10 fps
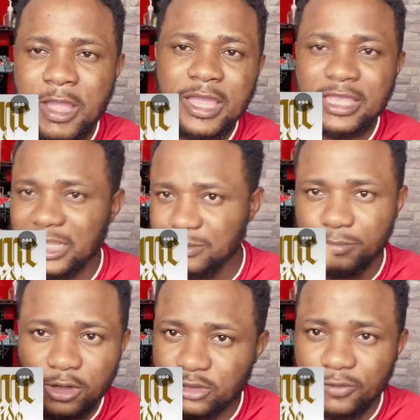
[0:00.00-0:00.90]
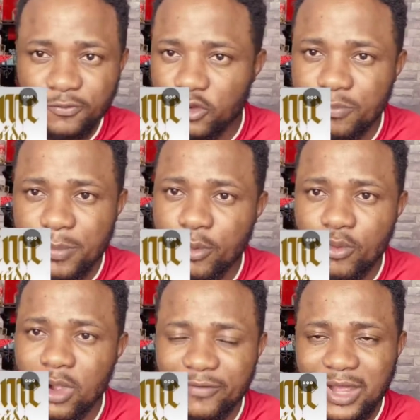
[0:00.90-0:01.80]
He has blocked some few people
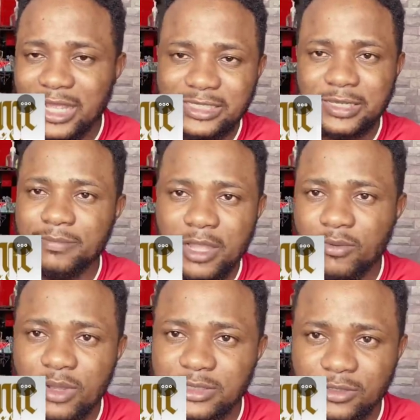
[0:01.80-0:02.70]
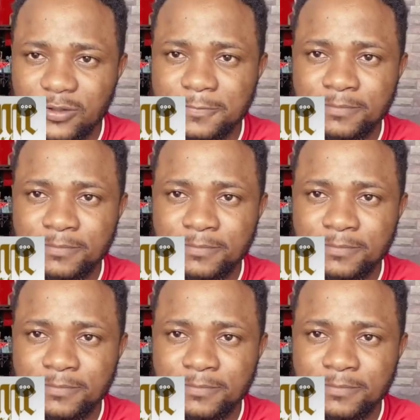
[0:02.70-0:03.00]
who have asked him that question.